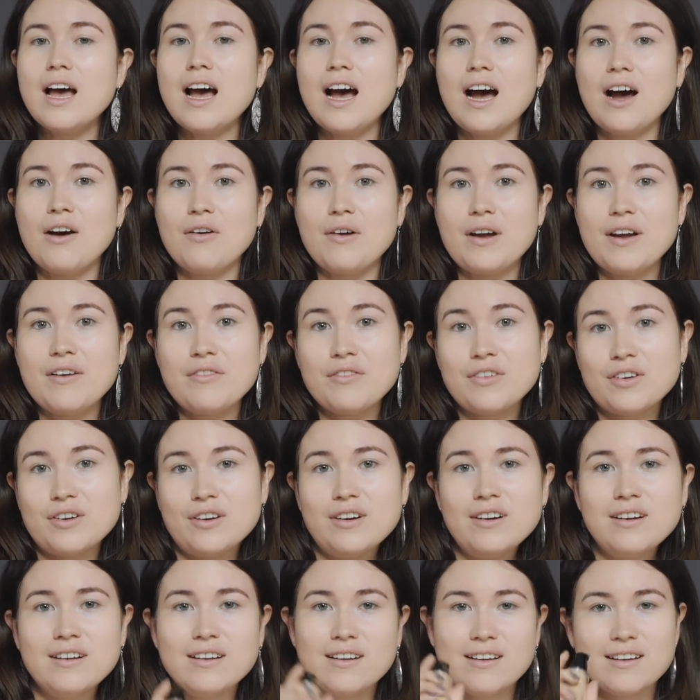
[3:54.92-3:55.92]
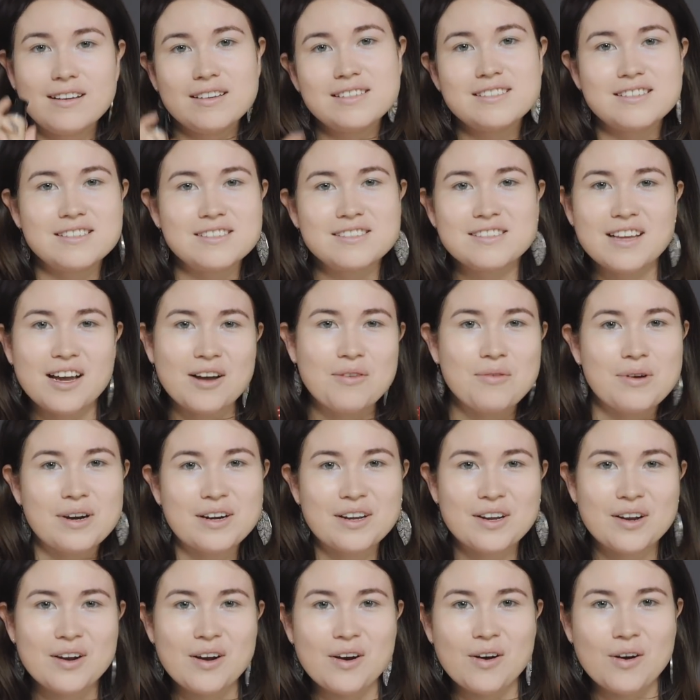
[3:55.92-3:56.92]
However, since I
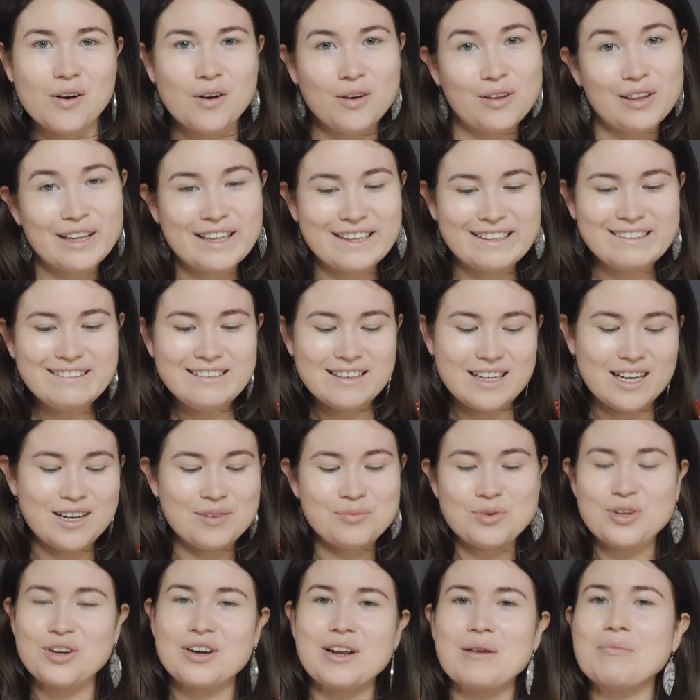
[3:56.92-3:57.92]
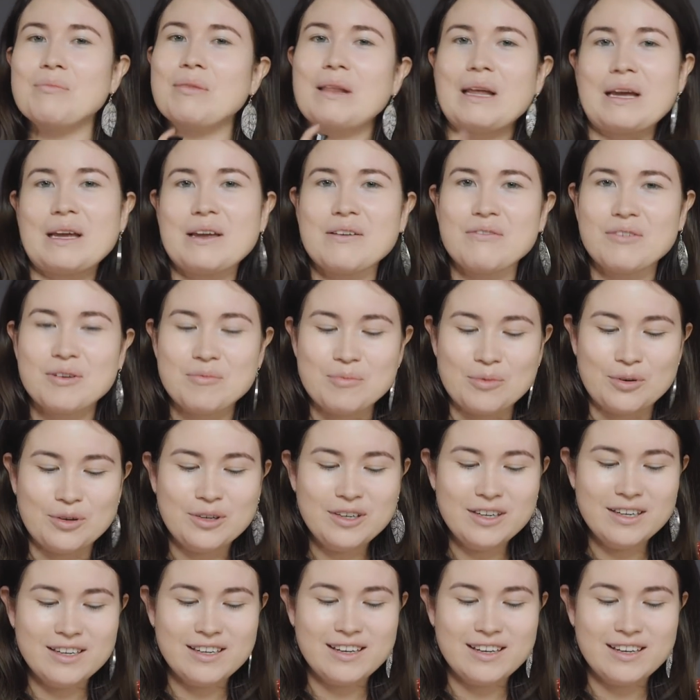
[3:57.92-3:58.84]
want to go all in, I'm gonna apply even more.